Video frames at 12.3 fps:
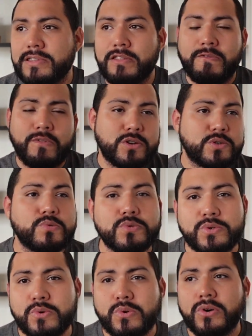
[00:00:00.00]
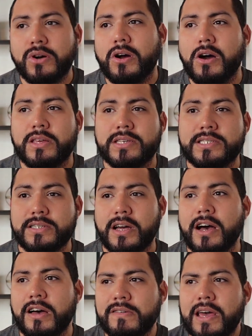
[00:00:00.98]
and the virtual tour, all this
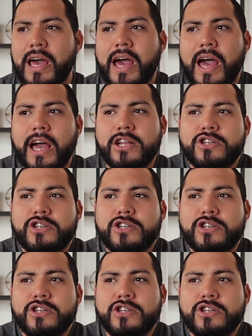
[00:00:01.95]
stuff. And